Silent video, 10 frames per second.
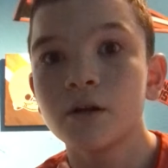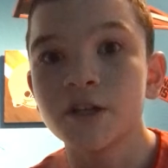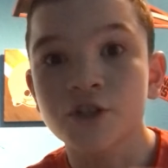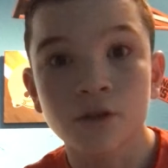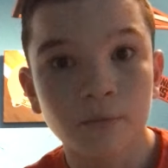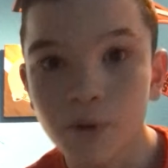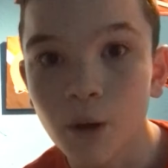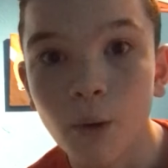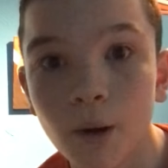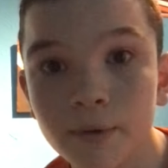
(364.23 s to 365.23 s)
it's going to
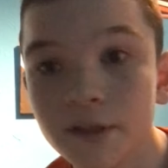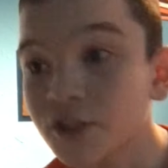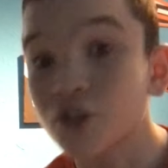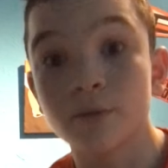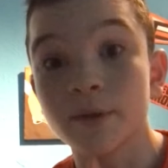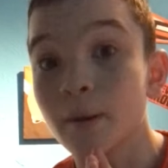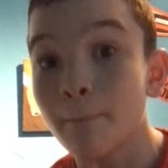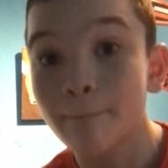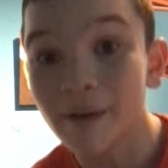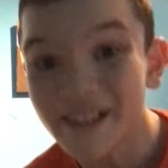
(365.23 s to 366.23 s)
blow up. It's going to be the
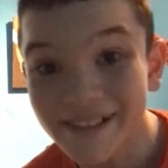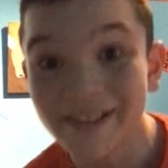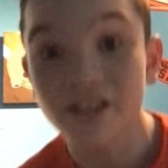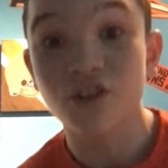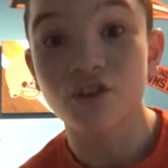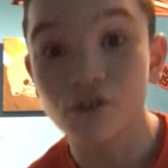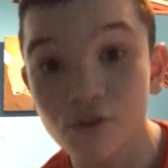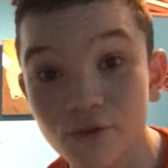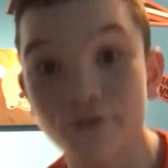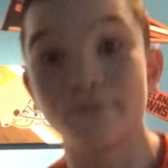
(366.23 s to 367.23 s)
biggest
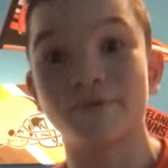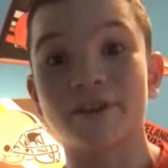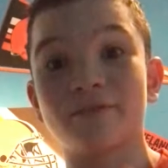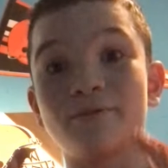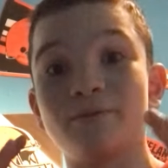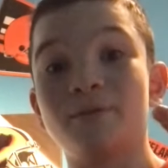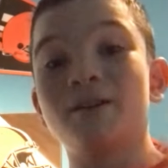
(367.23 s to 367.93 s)
YouTube channel